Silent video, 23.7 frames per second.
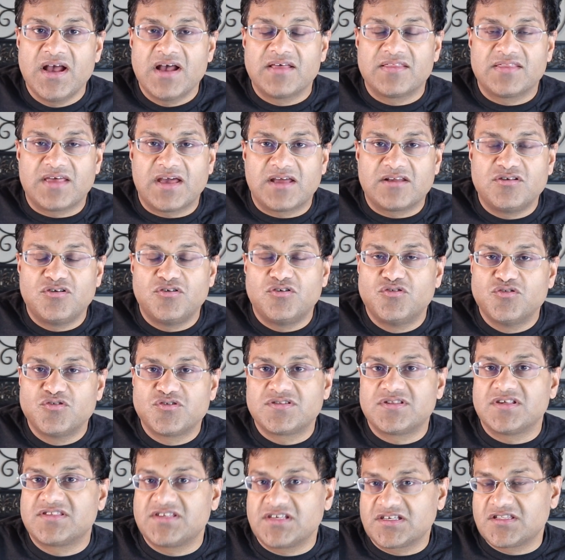then you use
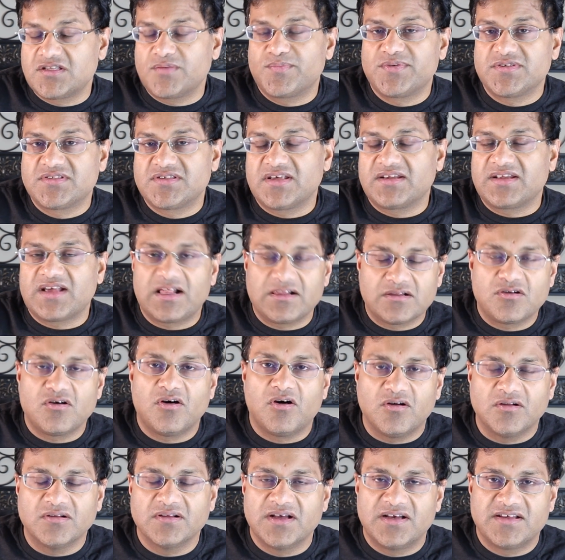the 60%
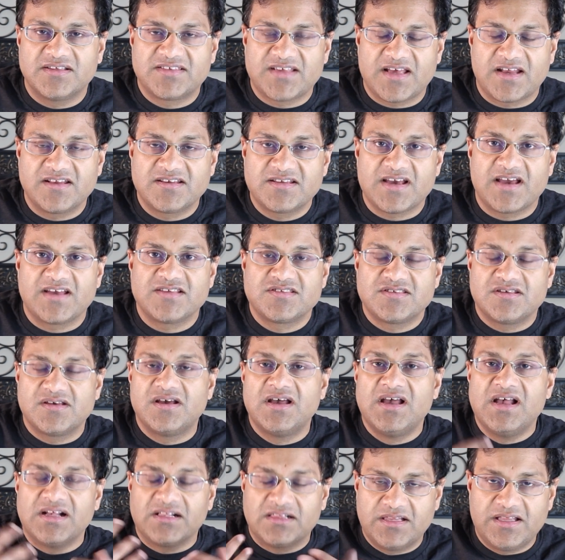alcohol sanitizer,
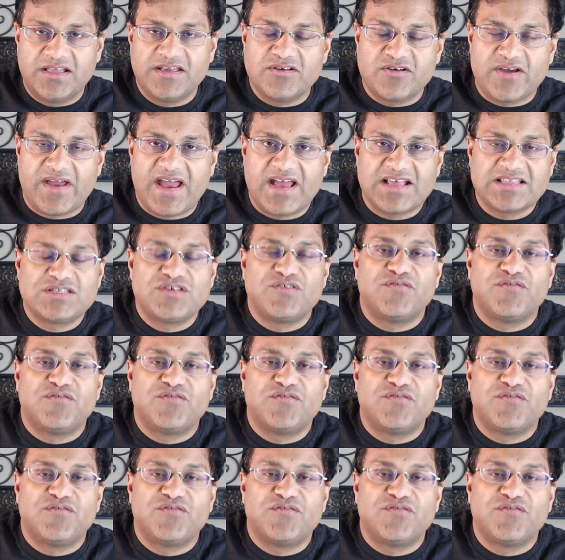clean your hands.